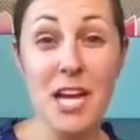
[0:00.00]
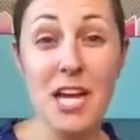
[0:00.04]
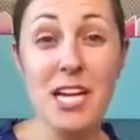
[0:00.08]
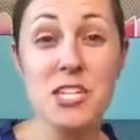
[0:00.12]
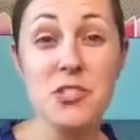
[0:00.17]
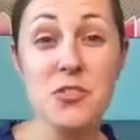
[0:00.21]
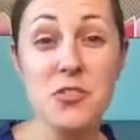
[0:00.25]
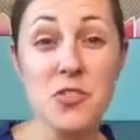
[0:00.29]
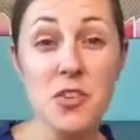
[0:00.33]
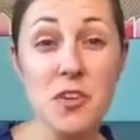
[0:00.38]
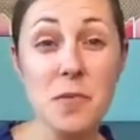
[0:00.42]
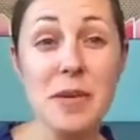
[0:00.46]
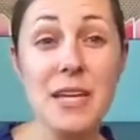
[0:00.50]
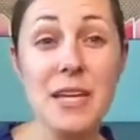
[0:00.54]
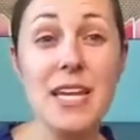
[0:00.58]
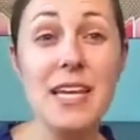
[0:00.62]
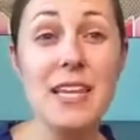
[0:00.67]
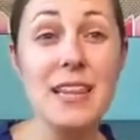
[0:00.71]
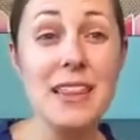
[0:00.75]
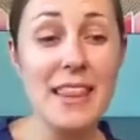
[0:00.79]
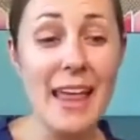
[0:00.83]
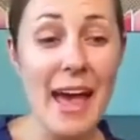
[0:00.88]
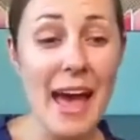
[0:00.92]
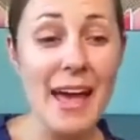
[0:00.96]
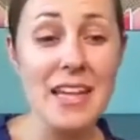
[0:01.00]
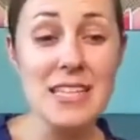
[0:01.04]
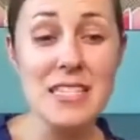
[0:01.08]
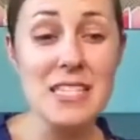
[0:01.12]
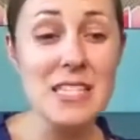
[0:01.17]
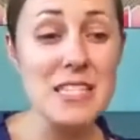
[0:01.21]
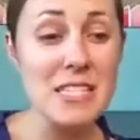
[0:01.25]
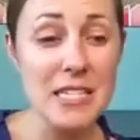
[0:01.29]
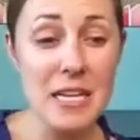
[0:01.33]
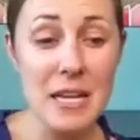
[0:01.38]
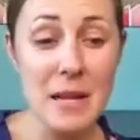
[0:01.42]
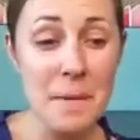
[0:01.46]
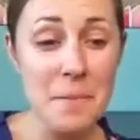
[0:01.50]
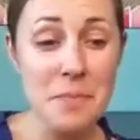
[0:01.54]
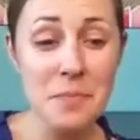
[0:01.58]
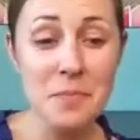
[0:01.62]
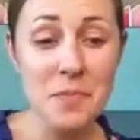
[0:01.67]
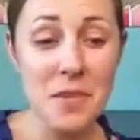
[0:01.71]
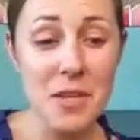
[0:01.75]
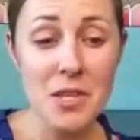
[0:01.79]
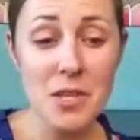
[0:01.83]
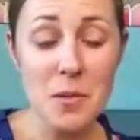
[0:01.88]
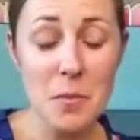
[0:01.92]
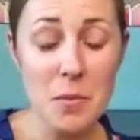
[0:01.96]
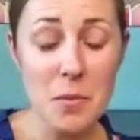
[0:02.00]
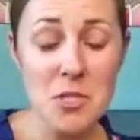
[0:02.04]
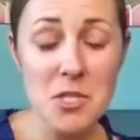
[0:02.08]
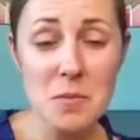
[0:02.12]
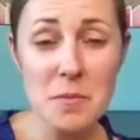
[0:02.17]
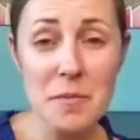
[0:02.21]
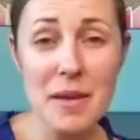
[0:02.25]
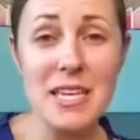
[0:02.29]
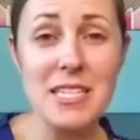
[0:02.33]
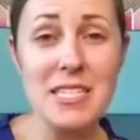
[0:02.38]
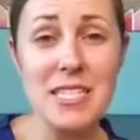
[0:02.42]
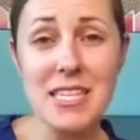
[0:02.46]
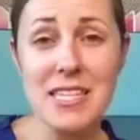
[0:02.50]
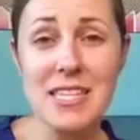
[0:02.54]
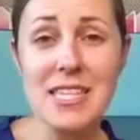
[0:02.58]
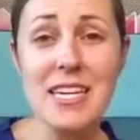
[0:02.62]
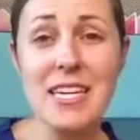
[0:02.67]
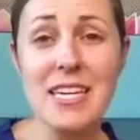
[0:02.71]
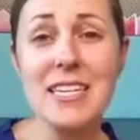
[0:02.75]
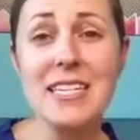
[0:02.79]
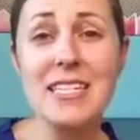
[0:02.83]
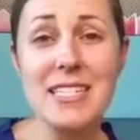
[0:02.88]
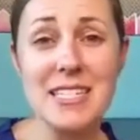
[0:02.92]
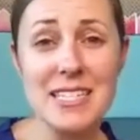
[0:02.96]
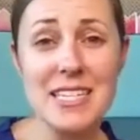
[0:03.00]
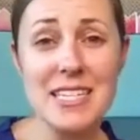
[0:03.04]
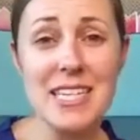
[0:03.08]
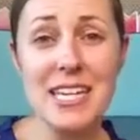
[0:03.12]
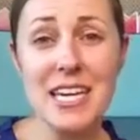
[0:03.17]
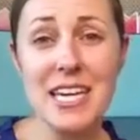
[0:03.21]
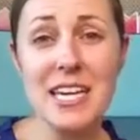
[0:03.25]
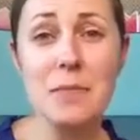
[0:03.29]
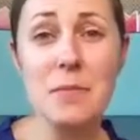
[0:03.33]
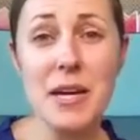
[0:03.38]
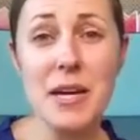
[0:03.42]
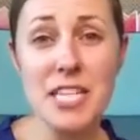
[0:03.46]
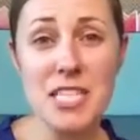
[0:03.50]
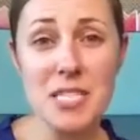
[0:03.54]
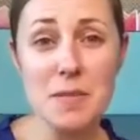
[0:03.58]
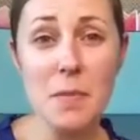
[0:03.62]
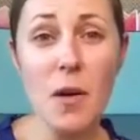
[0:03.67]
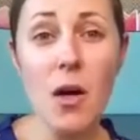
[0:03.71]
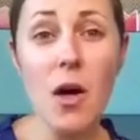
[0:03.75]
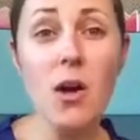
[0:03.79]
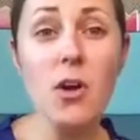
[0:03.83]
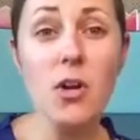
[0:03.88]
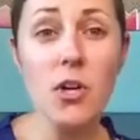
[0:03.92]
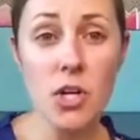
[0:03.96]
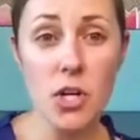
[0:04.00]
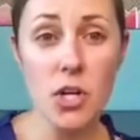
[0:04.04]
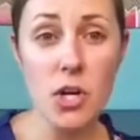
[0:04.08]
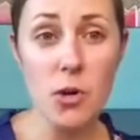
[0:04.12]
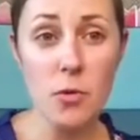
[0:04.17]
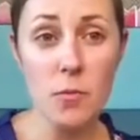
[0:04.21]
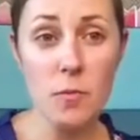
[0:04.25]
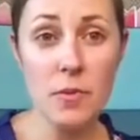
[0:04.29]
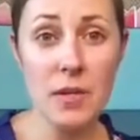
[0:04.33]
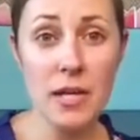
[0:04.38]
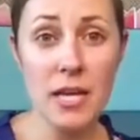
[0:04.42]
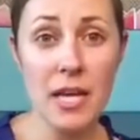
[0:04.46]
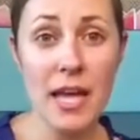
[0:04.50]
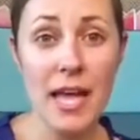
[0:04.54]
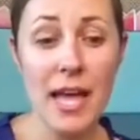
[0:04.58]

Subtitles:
Because for me, that's the most amazing thing, is sitting in my small group